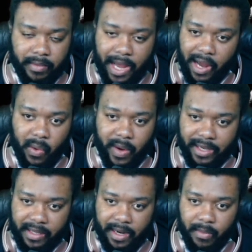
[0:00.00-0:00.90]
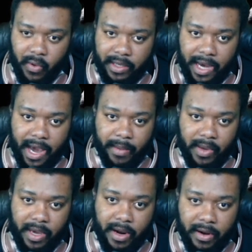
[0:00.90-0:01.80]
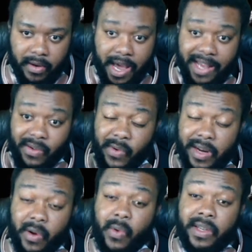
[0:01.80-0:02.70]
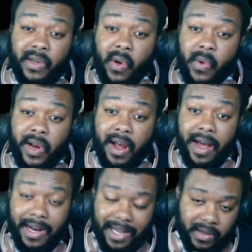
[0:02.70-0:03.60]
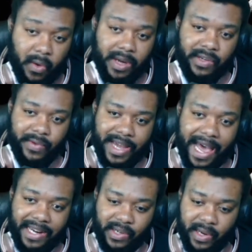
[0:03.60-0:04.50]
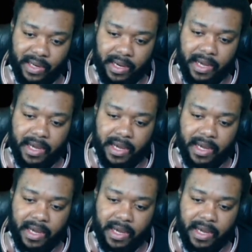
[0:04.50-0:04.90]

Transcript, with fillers: Not gonna waste any more time here. You guys already know what's going on. Let's go watch the reaction.